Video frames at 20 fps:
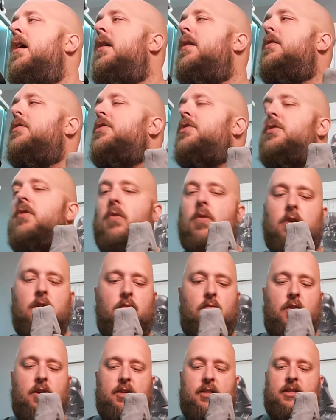The shorter
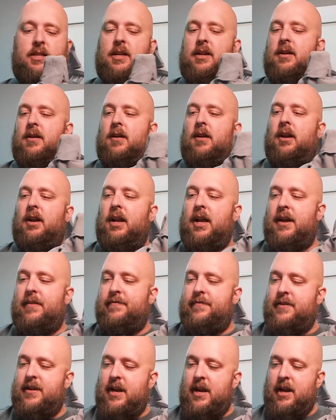one is in her
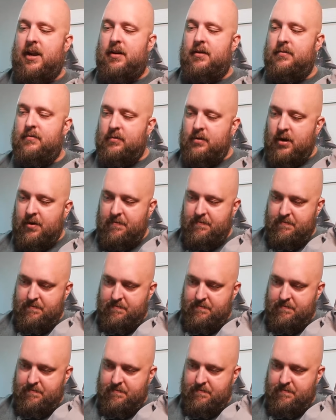left hand. Okay.